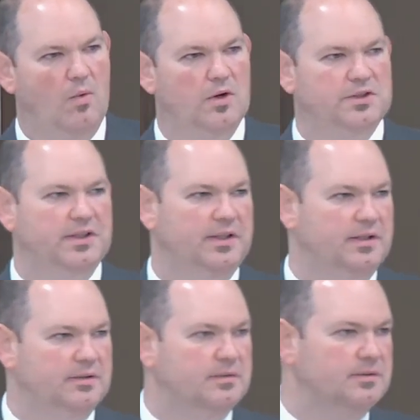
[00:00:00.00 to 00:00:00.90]
I want you
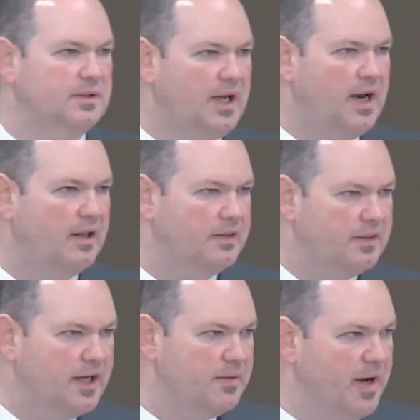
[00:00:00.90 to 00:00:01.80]
to kind
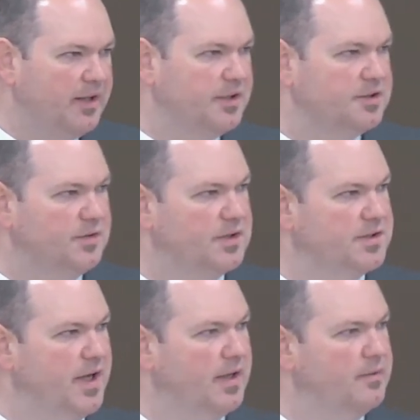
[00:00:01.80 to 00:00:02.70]
of think about this for a
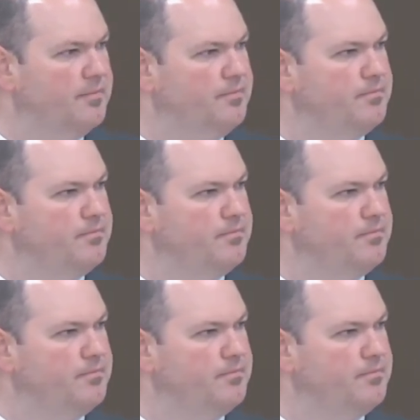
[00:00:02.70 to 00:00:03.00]
second.